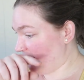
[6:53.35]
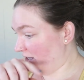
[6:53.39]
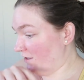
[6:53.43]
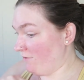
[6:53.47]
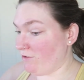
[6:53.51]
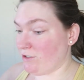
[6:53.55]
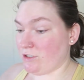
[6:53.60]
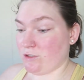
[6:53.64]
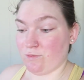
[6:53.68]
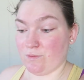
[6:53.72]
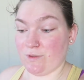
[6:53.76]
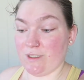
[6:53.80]

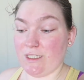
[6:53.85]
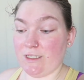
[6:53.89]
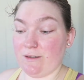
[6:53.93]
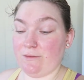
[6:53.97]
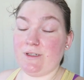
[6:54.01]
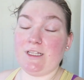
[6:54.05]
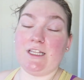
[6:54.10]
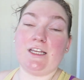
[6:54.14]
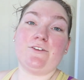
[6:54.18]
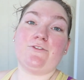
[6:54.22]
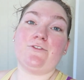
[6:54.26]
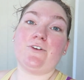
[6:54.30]
if it's really,
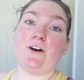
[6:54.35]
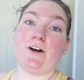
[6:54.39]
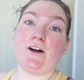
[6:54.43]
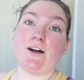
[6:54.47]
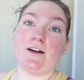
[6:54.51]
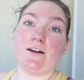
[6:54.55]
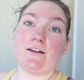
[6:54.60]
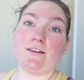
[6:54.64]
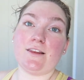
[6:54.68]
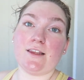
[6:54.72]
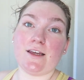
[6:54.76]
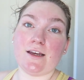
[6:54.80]
really
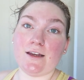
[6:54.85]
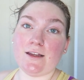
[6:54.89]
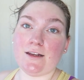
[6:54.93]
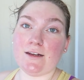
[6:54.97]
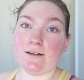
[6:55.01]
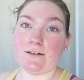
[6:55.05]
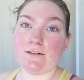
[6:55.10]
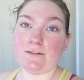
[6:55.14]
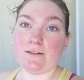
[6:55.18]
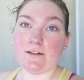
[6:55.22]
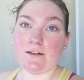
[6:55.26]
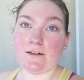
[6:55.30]
far,
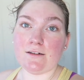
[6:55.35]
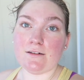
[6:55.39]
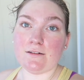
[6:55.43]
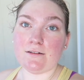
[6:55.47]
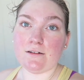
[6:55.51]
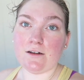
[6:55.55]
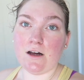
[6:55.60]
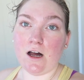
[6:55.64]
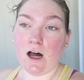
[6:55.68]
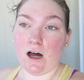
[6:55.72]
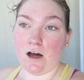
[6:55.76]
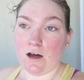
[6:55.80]
then
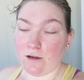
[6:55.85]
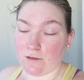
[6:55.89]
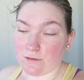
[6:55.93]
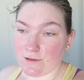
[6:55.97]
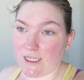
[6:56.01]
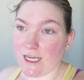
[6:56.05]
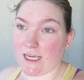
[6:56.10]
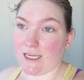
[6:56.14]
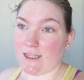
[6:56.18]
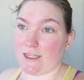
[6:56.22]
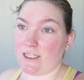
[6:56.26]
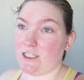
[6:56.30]
I'll
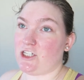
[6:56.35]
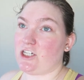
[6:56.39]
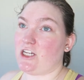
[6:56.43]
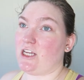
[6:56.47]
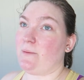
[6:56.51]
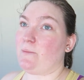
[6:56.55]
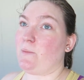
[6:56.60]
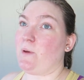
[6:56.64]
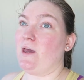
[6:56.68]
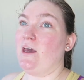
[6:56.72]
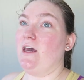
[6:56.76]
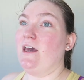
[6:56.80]
take the
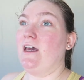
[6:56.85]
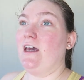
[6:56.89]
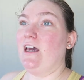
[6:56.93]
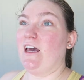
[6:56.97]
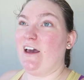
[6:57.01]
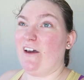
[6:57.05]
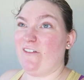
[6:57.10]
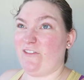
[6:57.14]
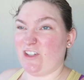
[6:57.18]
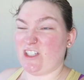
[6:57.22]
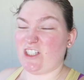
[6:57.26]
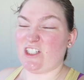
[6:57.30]
Jeep.
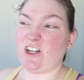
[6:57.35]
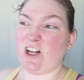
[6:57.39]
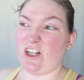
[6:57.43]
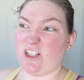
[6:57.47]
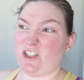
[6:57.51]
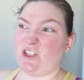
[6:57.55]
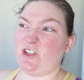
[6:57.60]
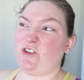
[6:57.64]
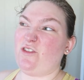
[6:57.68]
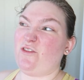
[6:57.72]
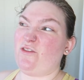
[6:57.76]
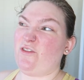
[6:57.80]
If it's
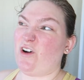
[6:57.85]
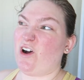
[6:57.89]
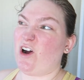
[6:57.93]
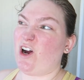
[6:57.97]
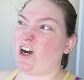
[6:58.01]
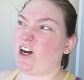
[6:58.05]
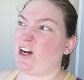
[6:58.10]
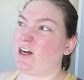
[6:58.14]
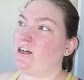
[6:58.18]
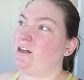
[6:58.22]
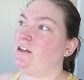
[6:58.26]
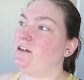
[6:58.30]
not too
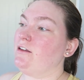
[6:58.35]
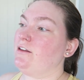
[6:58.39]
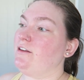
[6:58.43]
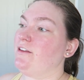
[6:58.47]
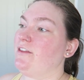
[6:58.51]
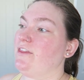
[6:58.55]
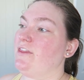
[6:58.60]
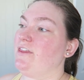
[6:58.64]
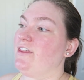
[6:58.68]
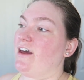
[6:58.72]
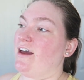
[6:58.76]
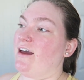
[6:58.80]
far,
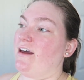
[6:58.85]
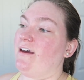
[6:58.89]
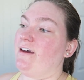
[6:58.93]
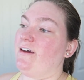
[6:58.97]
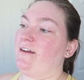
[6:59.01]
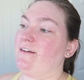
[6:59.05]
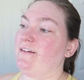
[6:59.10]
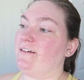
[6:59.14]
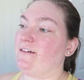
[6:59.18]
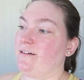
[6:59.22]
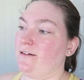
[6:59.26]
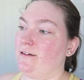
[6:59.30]

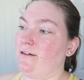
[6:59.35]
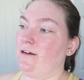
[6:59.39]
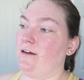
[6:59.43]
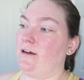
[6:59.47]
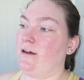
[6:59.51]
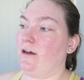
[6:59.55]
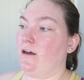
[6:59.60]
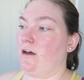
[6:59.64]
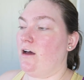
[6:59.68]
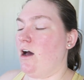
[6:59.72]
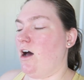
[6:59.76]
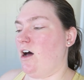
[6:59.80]
then
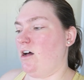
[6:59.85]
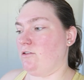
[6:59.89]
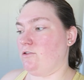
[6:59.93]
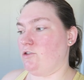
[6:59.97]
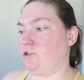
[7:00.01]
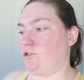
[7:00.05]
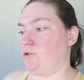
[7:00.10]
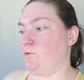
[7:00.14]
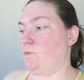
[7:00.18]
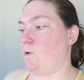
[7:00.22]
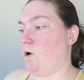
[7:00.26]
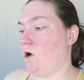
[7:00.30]
I'll
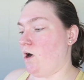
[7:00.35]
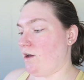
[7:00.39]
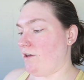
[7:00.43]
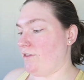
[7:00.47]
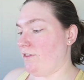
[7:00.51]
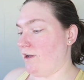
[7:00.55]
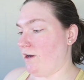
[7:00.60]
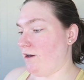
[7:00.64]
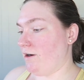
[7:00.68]
just walk